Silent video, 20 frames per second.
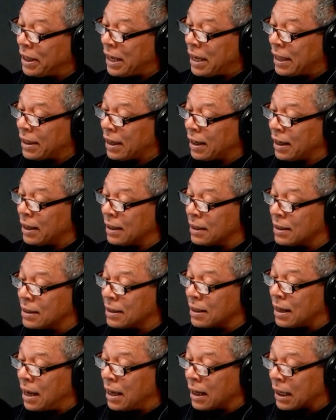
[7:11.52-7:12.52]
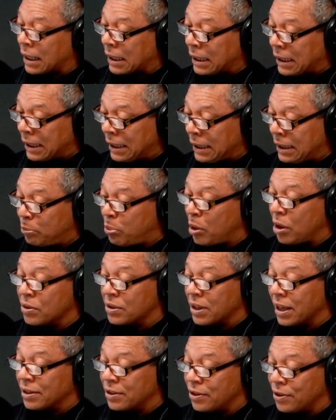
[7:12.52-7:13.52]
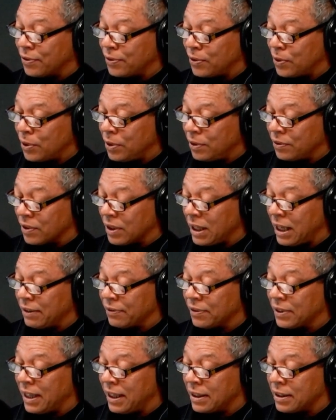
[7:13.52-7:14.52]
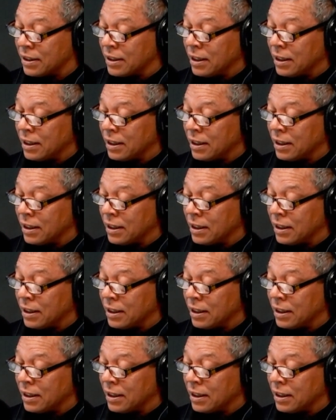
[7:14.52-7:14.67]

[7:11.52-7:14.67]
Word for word: that has really possessed you for all of your life, and that